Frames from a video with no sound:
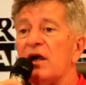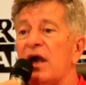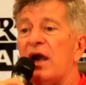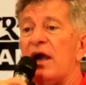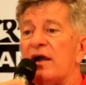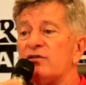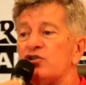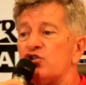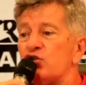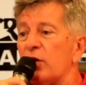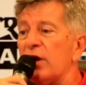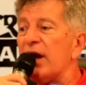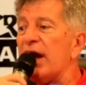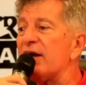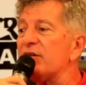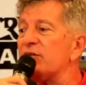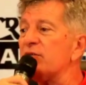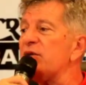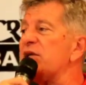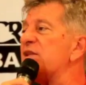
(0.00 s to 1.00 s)
uh,
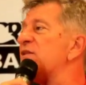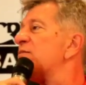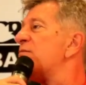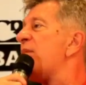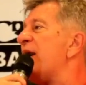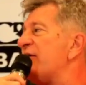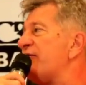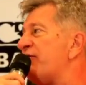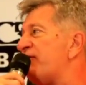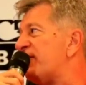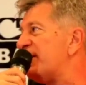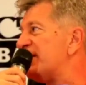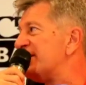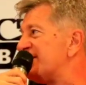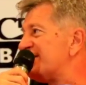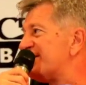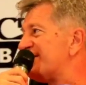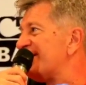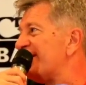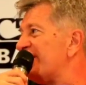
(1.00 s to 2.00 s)
together with my
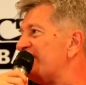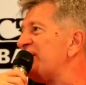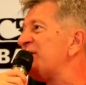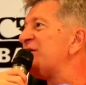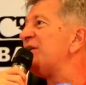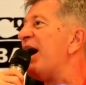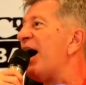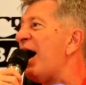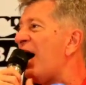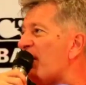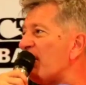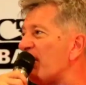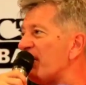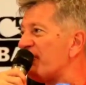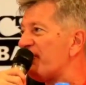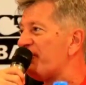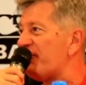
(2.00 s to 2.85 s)
fans, with our